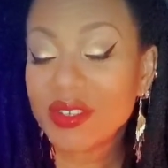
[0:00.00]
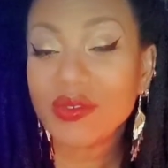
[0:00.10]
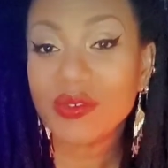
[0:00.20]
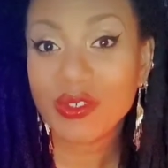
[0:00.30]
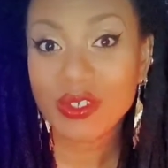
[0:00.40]

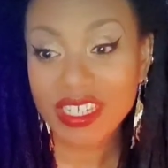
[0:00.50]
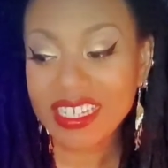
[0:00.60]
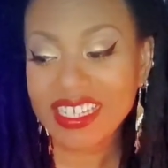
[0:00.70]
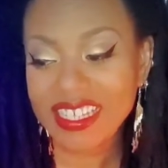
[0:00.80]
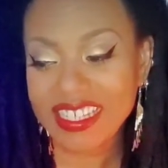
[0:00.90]

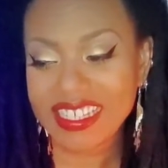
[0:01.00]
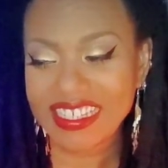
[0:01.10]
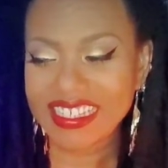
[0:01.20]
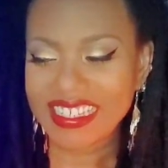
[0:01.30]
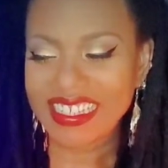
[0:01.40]
really
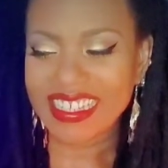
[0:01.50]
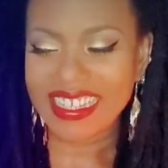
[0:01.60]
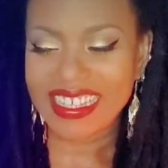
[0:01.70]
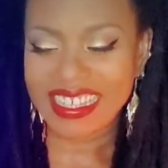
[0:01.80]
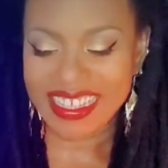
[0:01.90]

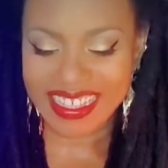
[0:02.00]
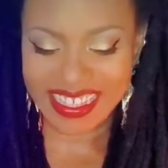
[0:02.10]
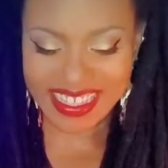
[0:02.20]
good.